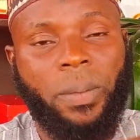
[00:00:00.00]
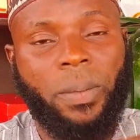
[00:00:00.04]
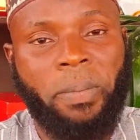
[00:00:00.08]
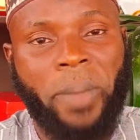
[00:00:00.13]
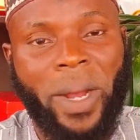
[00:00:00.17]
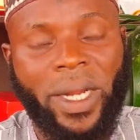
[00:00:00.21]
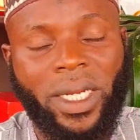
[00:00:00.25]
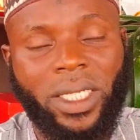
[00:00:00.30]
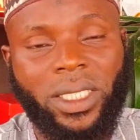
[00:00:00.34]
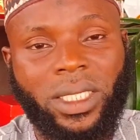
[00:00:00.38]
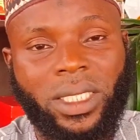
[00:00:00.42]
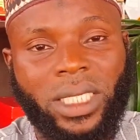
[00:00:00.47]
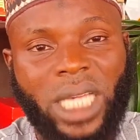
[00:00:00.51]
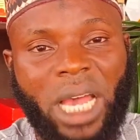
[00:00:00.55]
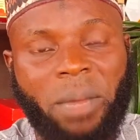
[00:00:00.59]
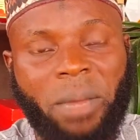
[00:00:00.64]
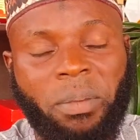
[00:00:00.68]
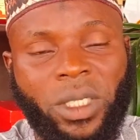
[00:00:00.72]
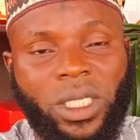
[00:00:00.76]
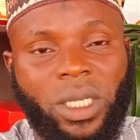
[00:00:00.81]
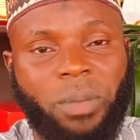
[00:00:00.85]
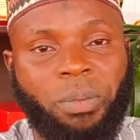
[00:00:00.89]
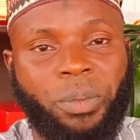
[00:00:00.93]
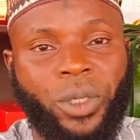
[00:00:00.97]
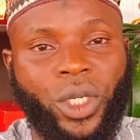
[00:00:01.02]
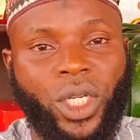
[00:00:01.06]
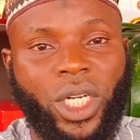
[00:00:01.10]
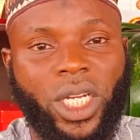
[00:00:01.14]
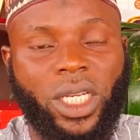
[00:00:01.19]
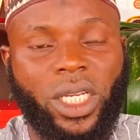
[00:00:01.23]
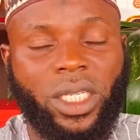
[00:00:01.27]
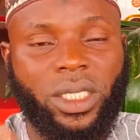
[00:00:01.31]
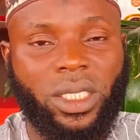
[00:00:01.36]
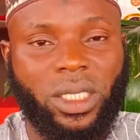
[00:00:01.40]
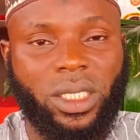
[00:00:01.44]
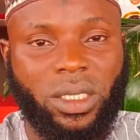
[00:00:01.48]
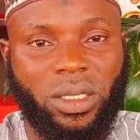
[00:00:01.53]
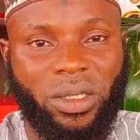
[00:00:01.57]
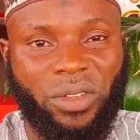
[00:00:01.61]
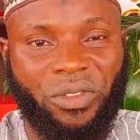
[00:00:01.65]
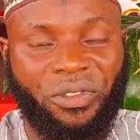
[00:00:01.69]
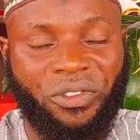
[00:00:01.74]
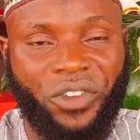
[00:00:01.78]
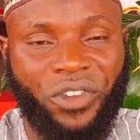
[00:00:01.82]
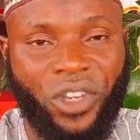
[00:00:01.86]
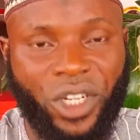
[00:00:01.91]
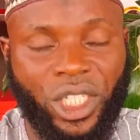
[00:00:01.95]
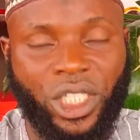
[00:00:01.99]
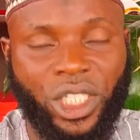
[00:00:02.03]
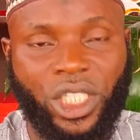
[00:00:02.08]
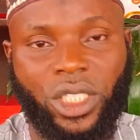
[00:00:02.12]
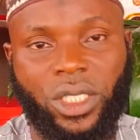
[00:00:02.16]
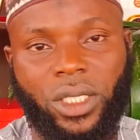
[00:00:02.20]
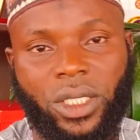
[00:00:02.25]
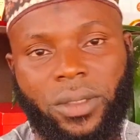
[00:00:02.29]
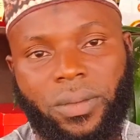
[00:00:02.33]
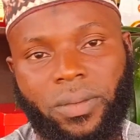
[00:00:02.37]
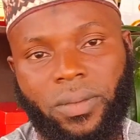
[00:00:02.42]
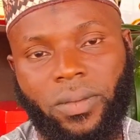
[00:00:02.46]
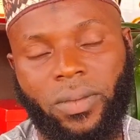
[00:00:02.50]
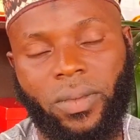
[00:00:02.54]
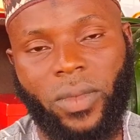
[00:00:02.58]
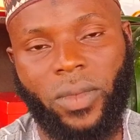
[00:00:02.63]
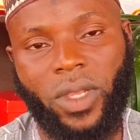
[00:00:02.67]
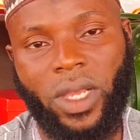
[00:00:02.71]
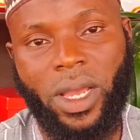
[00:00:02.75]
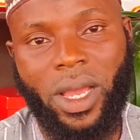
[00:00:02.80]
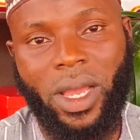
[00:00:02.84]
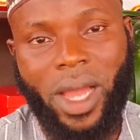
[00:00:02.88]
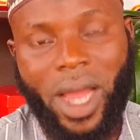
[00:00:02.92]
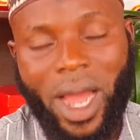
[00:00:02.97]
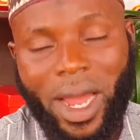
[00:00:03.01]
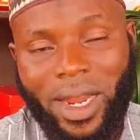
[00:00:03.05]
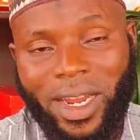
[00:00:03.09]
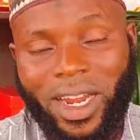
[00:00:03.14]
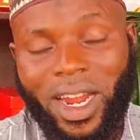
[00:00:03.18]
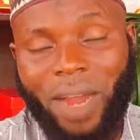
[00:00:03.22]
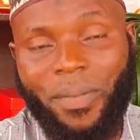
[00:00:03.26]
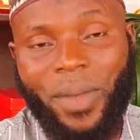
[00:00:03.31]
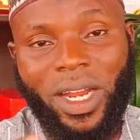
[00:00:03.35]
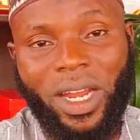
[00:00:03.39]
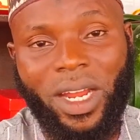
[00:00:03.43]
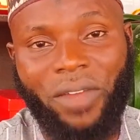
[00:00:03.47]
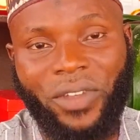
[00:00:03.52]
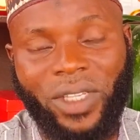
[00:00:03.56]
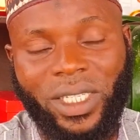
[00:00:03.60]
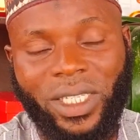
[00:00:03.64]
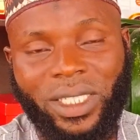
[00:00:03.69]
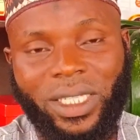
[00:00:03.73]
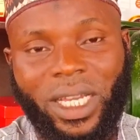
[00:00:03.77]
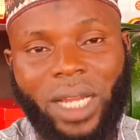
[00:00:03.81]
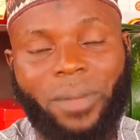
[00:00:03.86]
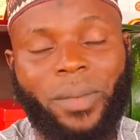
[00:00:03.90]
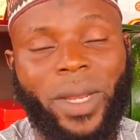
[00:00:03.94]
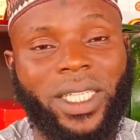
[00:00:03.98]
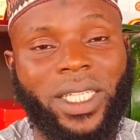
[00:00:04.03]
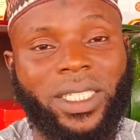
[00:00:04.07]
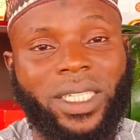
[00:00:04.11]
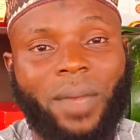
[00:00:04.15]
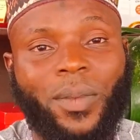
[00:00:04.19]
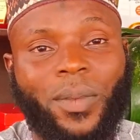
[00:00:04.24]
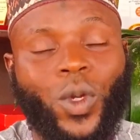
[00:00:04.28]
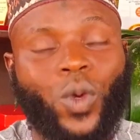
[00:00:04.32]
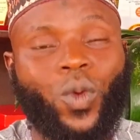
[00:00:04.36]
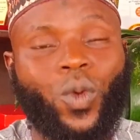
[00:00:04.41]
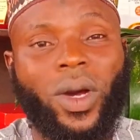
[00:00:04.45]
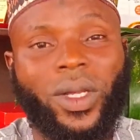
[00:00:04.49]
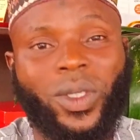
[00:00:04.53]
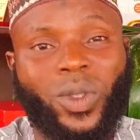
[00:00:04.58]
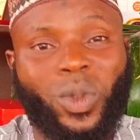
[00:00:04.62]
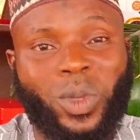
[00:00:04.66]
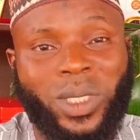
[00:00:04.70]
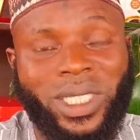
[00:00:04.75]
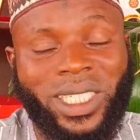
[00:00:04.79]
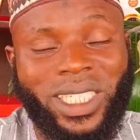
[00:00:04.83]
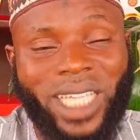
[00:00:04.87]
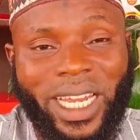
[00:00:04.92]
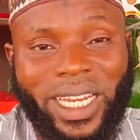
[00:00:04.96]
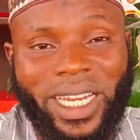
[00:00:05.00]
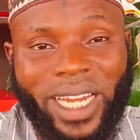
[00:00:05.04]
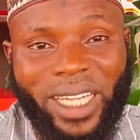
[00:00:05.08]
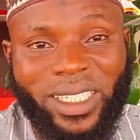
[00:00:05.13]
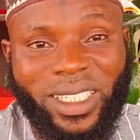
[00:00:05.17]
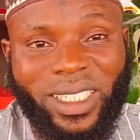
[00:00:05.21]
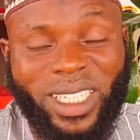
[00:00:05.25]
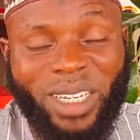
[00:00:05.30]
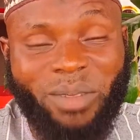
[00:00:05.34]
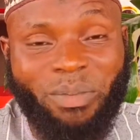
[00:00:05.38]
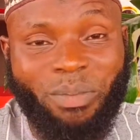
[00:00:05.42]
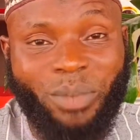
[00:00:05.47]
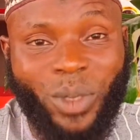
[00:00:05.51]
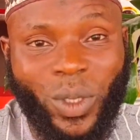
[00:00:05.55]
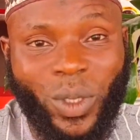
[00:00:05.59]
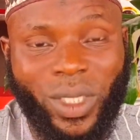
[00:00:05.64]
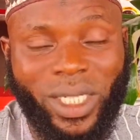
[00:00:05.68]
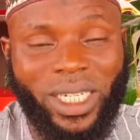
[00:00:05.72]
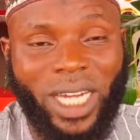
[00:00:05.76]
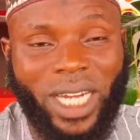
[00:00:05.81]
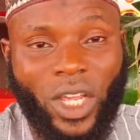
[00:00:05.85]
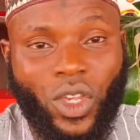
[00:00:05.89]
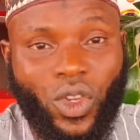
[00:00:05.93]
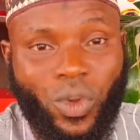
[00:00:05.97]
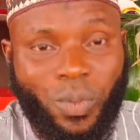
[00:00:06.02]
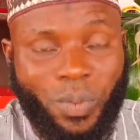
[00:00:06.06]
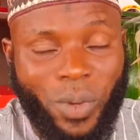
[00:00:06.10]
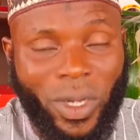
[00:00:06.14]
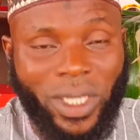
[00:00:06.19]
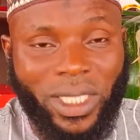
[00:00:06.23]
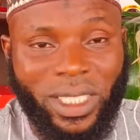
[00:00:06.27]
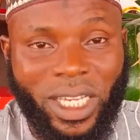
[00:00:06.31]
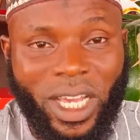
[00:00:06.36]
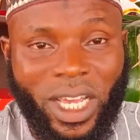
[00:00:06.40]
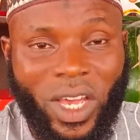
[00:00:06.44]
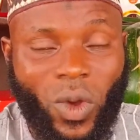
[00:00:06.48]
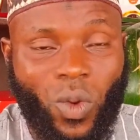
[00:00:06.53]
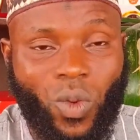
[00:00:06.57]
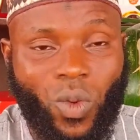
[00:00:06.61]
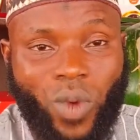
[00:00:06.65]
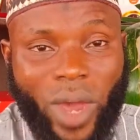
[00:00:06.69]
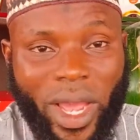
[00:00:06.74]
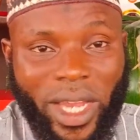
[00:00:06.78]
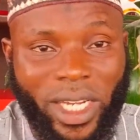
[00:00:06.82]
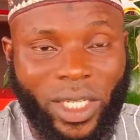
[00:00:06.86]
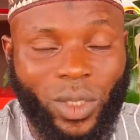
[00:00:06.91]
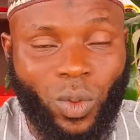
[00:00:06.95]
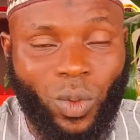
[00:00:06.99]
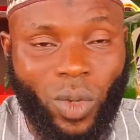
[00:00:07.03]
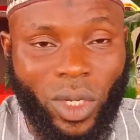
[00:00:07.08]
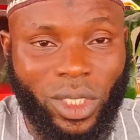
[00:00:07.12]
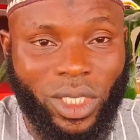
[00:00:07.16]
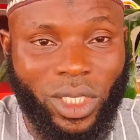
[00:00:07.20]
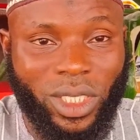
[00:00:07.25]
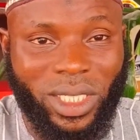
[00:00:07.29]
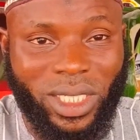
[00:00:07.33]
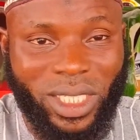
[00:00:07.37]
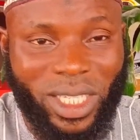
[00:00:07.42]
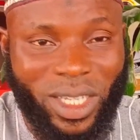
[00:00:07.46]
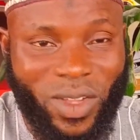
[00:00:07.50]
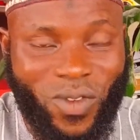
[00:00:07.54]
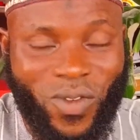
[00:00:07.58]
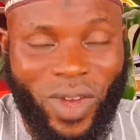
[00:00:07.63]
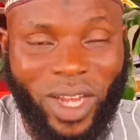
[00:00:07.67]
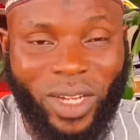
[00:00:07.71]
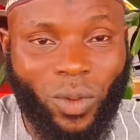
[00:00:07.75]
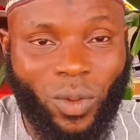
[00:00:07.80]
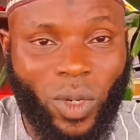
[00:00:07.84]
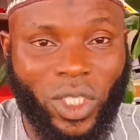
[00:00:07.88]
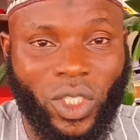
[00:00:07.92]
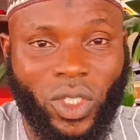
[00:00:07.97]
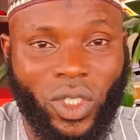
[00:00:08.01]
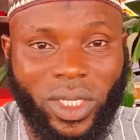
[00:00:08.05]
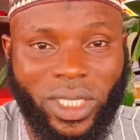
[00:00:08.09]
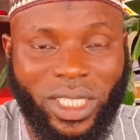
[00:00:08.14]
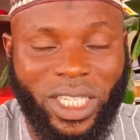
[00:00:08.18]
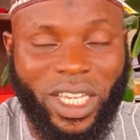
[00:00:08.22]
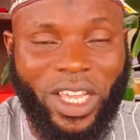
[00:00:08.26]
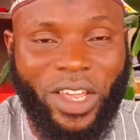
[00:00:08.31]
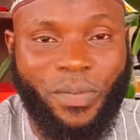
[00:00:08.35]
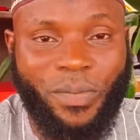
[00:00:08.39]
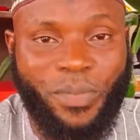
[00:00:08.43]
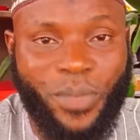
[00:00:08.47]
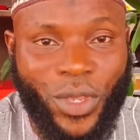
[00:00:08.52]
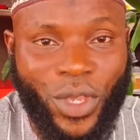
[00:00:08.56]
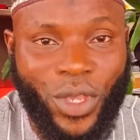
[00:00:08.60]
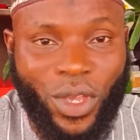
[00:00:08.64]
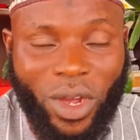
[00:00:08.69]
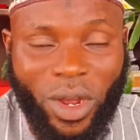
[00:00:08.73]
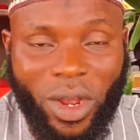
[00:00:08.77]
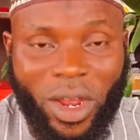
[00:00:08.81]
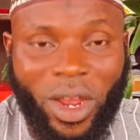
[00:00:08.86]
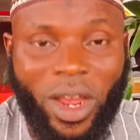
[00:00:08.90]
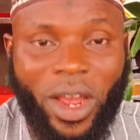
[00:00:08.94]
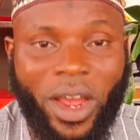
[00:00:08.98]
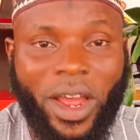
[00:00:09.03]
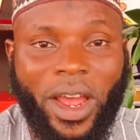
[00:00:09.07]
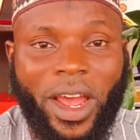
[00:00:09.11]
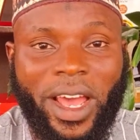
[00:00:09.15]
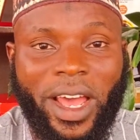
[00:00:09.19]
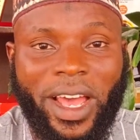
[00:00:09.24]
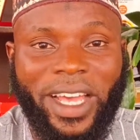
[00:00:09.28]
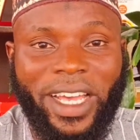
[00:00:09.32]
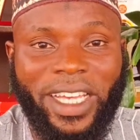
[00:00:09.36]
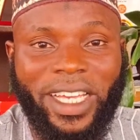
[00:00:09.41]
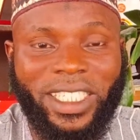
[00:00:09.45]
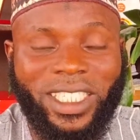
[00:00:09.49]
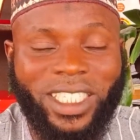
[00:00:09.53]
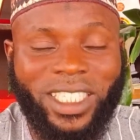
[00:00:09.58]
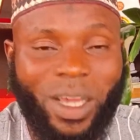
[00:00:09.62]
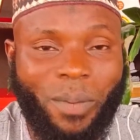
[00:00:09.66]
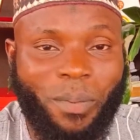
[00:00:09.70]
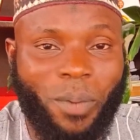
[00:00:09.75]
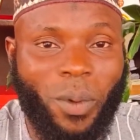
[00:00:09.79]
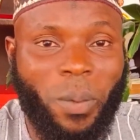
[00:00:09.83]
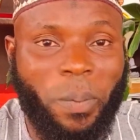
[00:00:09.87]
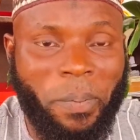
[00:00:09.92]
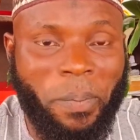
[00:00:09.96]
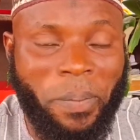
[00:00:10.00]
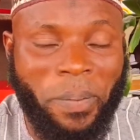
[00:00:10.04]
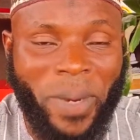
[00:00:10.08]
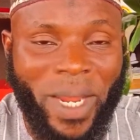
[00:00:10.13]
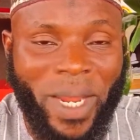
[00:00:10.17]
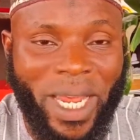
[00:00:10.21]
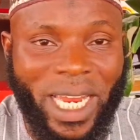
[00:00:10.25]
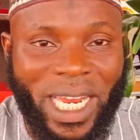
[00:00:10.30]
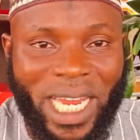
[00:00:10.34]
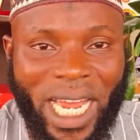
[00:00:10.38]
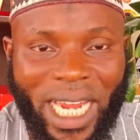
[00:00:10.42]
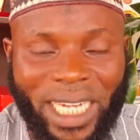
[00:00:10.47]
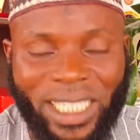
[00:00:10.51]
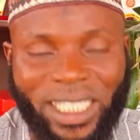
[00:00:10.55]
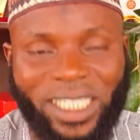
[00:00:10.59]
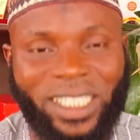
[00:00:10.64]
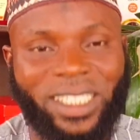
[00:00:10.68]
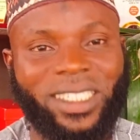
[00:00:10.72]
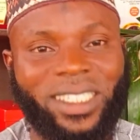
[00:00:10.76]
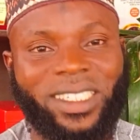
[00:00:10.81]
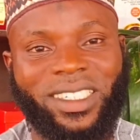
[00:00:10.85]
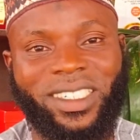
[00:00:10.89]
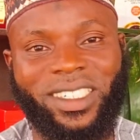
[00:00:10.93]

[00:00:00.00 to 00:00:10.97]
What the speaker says: by the time the building is finished, another benefit is that by the time you want to sell that same building that you bought when it was just a pure, simple, plain land,